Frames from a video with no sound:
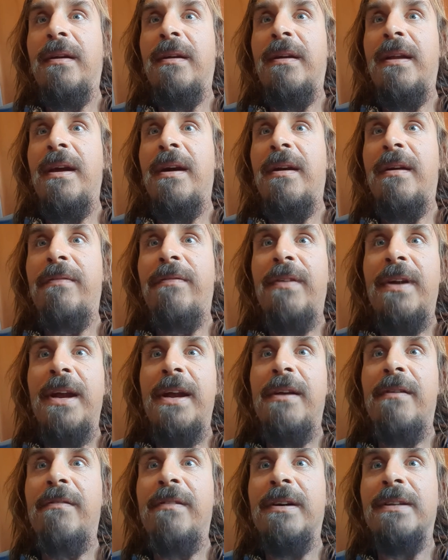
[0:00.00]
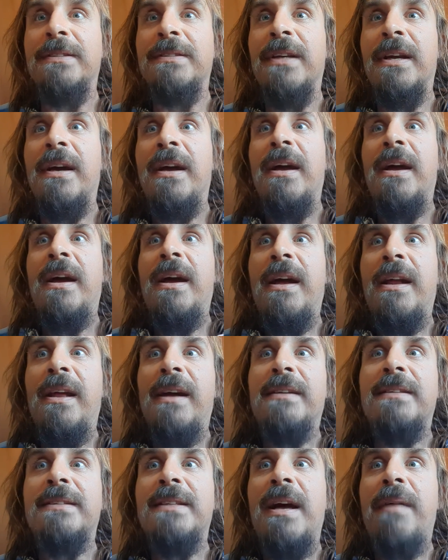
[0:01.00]
They are afraid of us, and they
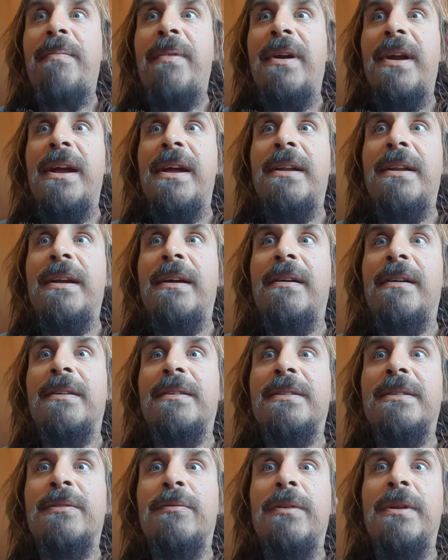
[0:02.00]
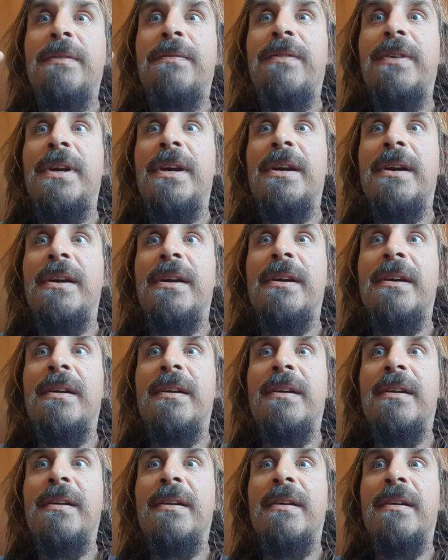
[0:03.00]
are separating us with fear
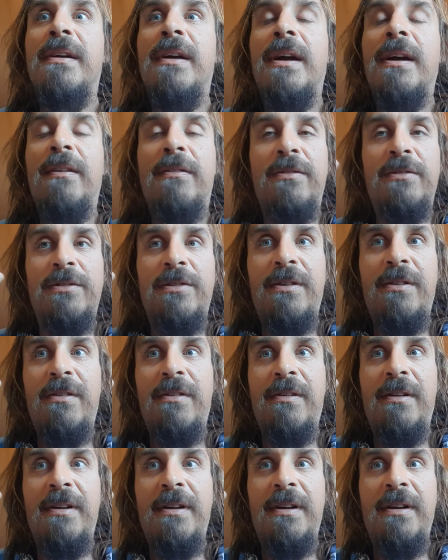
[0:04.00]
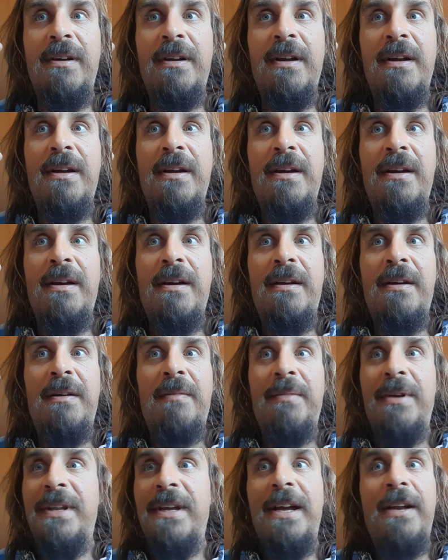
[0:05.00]
and control.
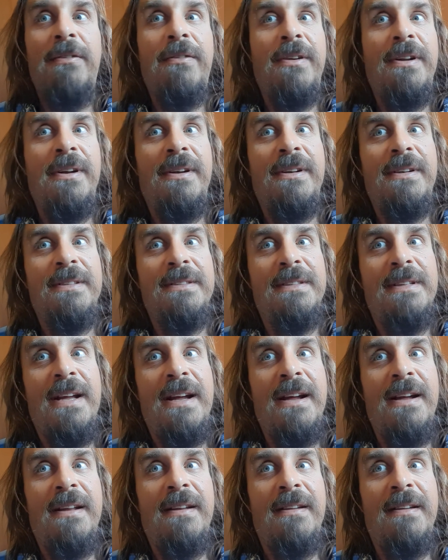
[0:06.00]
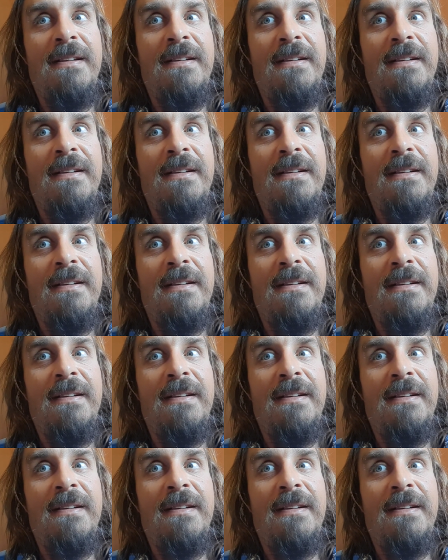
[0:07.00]
But they don't understand.